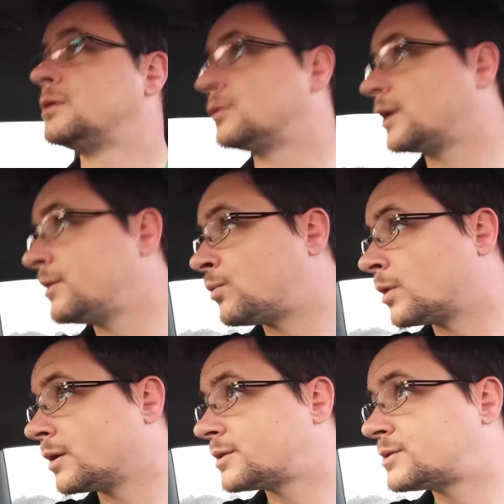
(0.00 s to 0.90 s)
life
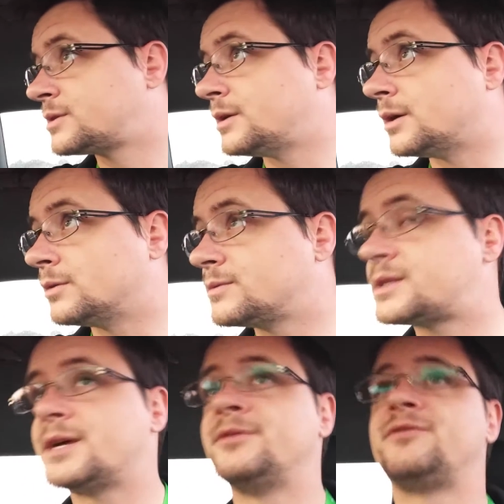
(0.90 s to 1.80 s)
works, you know,
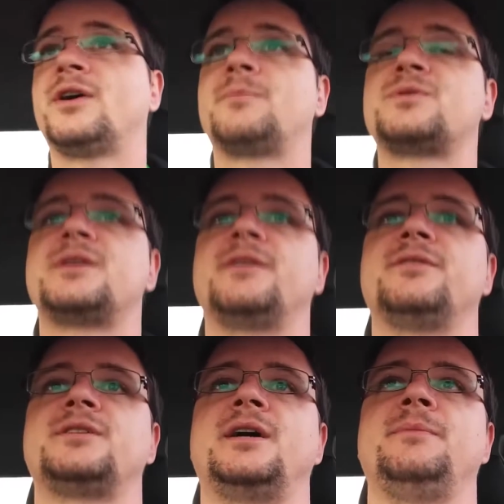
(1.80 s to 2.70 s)
75%
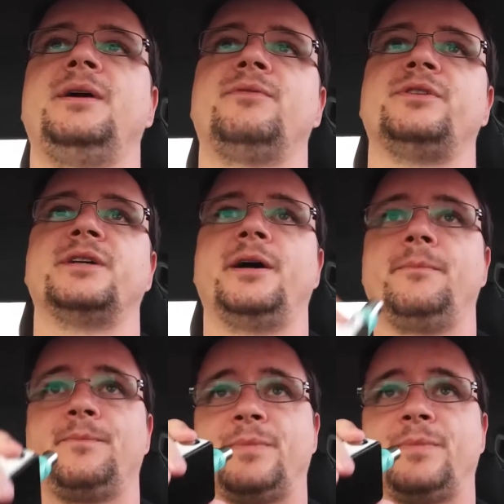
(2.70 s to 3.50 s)
of the time, every time.